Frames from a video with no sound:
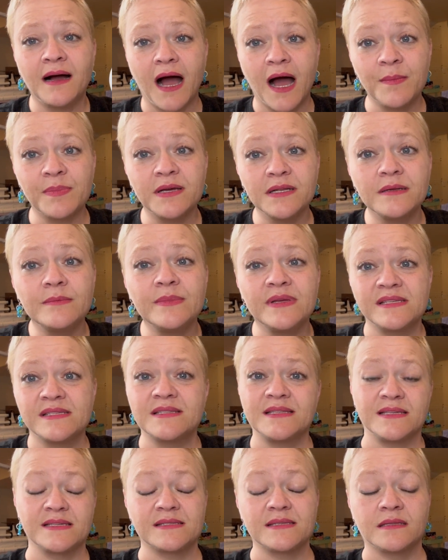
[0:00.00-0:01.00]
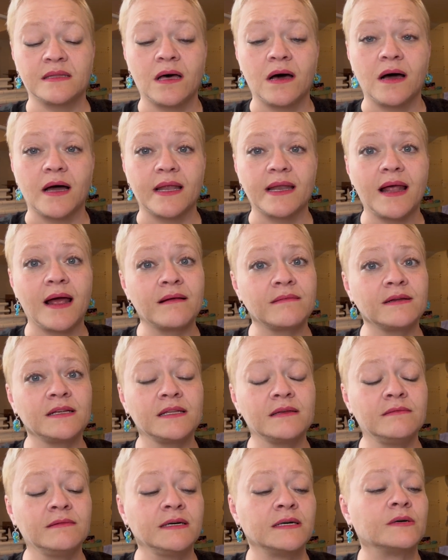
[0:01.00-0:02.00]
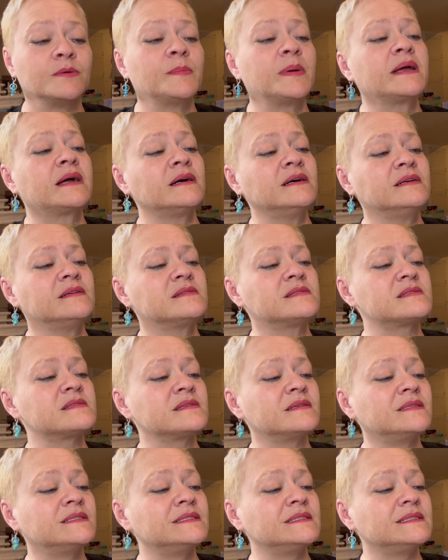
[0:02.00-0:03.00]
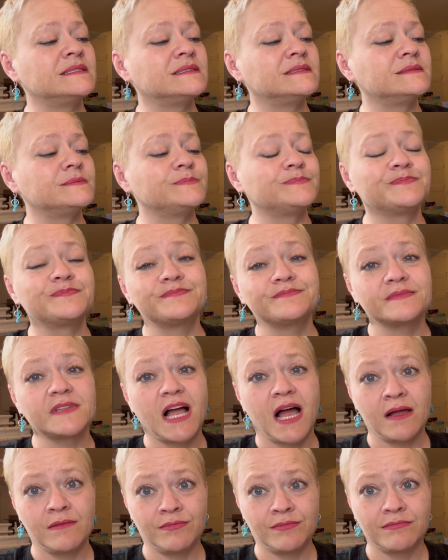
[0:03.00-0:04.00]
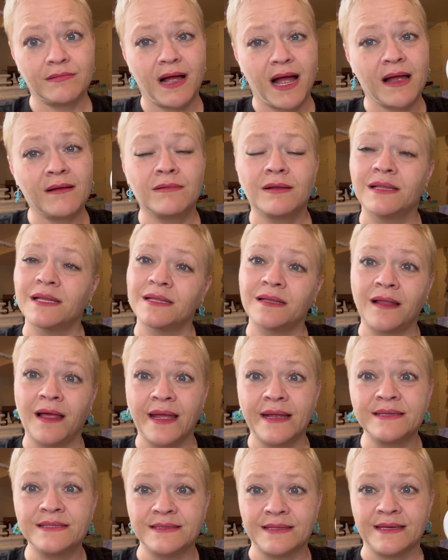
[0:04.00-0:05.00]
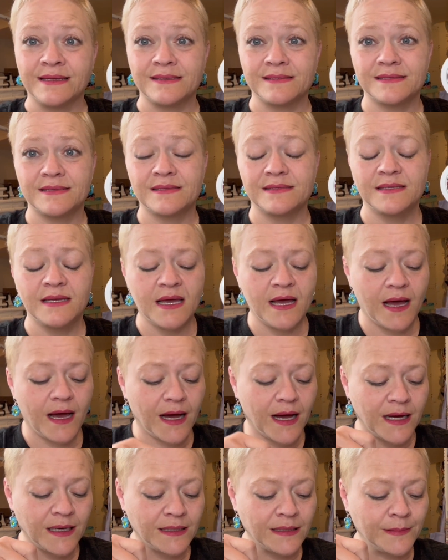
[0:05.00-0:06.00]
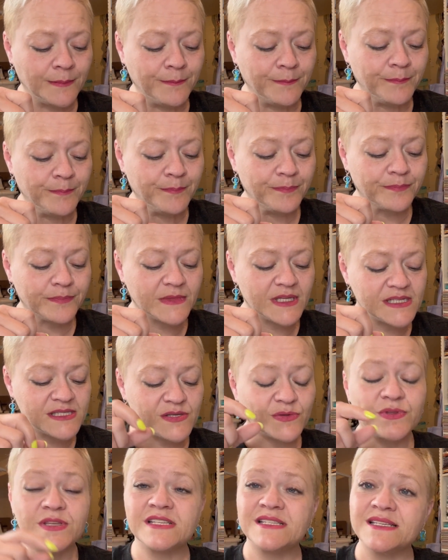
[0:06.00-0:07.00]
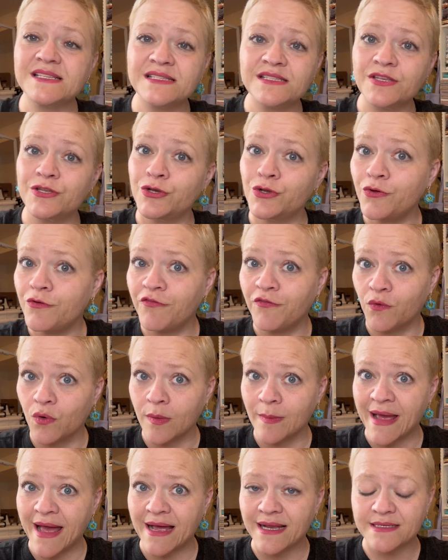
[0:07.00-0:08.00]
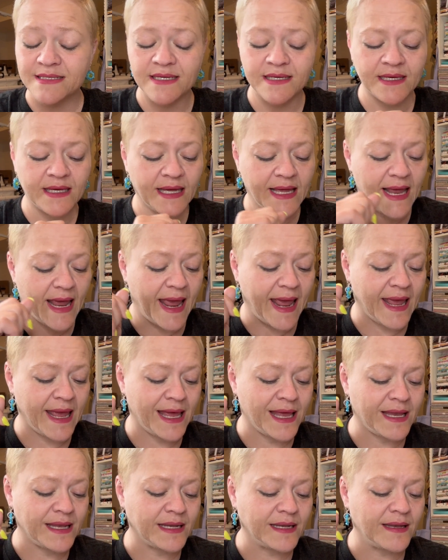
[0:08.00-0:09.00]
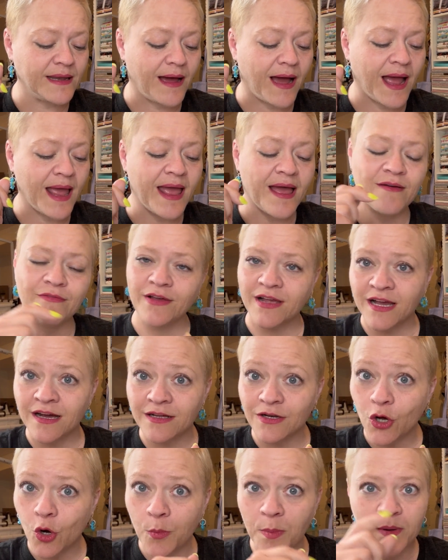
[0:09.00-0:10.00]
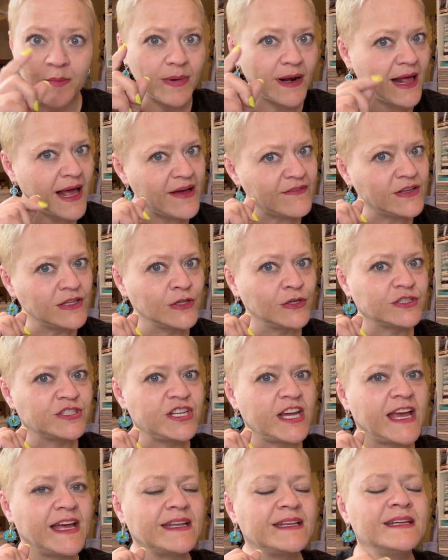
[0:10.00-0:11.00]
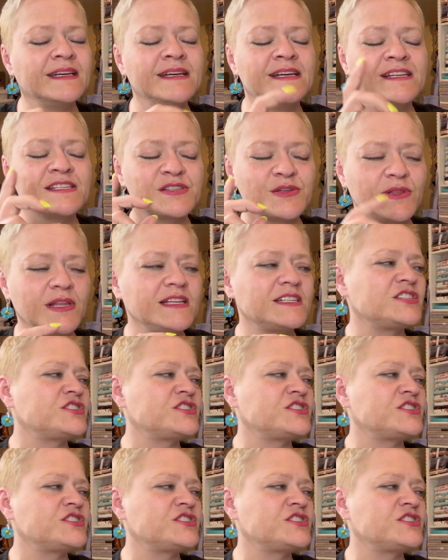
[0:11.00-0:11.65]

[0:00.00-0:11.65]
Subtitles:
gonna miss this a lot. I really will, because I really liked this. So this is the new format. And I have it cut open, but I haven't looked yet. So let's